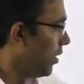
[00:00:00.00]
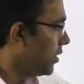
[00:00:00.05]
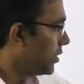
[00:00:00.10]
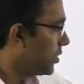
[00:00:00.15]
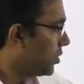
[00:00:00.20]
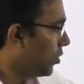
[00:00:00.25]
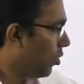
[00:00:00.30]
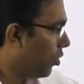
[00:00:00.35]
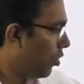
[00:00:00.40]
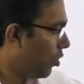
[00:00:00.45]

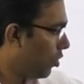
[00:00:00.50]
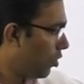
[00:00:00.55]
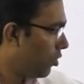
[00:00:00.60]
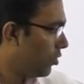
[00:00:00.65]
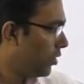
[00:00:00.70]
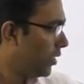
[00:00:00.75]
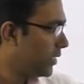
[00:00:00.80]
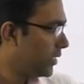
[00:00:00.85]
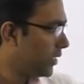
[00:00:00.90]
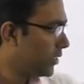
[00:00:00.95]
So
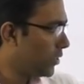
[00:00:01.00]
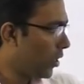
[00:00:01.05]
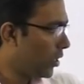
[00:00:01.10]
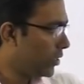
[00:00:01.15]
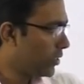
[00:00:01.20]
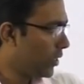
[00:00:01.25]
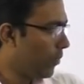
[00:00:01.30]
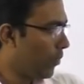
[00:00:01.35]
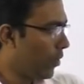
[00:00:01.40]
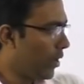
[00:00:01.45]
this is
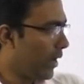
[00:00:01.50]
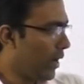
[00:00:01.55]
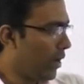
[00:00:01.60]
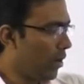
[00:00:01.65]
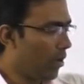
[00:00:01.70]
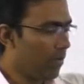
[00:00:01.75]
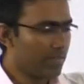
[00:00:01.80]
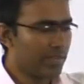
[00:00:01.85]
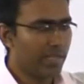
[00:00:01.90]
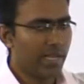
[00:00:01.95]
also important.
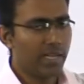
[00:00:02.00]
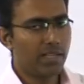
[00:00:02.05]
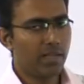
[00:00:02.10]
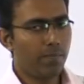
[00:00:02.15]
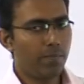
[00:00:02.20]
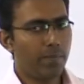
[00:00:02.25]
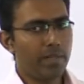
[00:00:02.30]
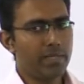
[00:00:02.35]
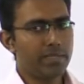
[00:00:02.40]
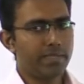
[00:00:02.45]
Along with that, the
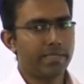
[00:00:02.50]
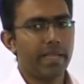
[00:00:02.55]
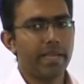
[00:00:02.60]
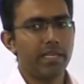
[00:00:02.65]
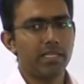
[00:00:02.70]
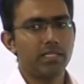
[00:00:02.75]
bills,